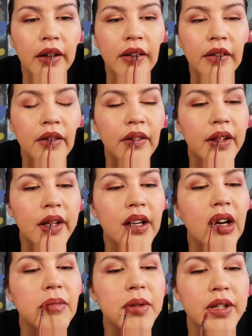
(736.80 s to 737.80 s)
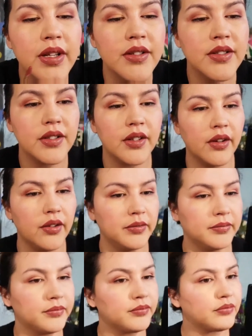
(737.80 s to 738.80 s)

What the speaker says: This is only a couple of years ago.